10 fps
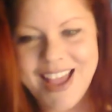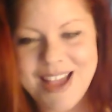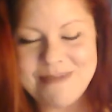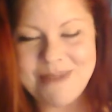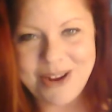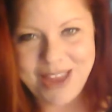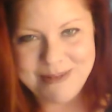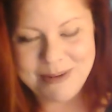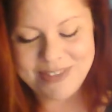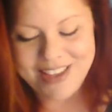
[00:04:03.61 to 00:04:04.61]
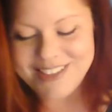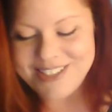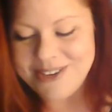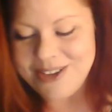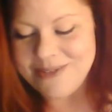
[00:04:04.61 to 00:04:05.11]
Mark came up with that too.
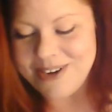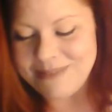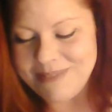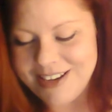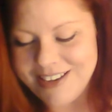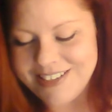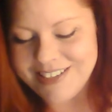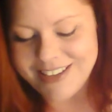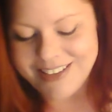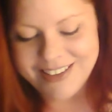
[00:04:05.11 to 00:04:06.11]
He wanted me to